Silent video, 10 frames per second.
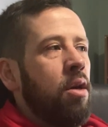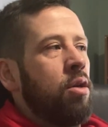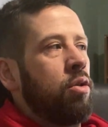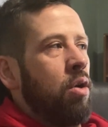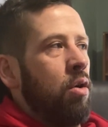
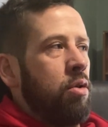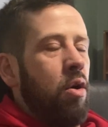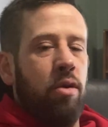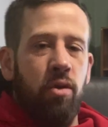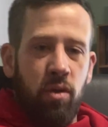So
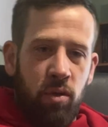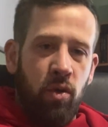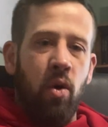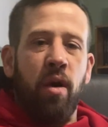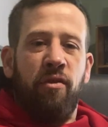you
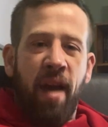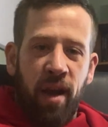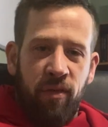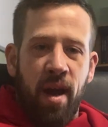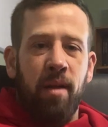go on a
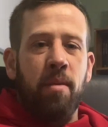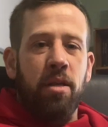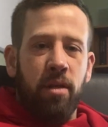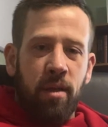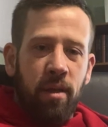fact-finding
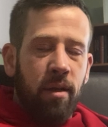mission.